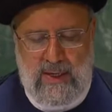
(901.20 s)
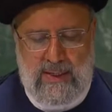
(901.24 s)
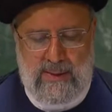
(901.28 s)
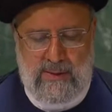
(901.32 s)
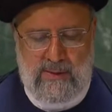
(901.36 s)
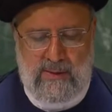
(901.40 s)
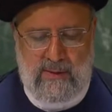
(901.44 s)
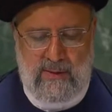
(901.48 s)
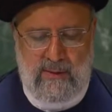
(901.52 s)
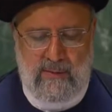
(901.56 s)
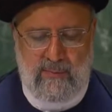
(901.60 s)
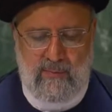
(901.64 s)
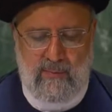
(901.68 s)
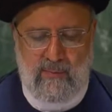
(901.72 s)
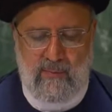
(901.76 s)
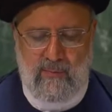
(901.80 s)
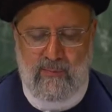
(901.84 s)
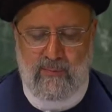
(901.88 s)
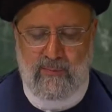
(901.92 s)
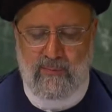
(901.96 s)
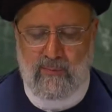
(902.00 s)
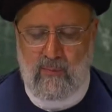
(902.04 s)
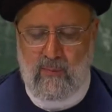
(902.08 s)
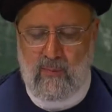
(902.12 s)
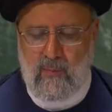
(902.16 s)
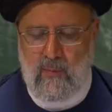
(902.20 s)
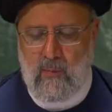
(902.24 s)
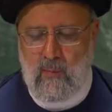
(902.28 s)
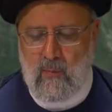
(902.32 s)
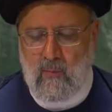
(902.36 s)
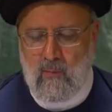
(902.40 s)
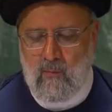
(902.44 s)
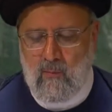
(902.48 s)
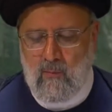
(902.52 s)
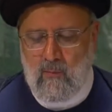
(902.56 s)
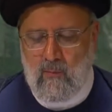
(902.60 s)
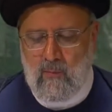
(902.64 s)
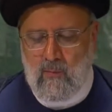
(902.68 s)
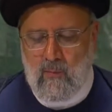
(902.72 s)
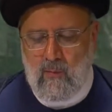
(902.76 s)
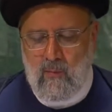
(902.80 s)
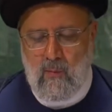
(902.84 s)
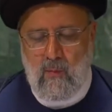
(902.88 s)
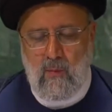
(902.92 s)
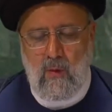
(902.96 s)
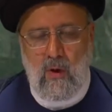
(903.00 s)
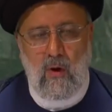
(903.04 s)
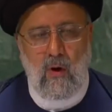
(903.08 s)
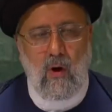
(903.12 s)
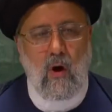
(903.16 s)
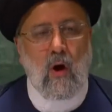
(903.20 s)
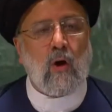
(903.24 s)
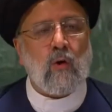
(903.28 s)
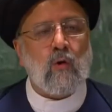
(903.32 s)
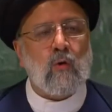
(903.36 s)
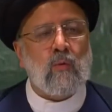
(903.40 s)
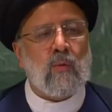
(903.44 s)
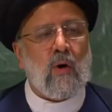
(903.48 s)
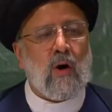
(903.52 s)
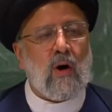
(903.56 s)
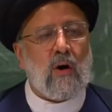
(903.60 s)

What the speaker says: shortcomings of the system, nearing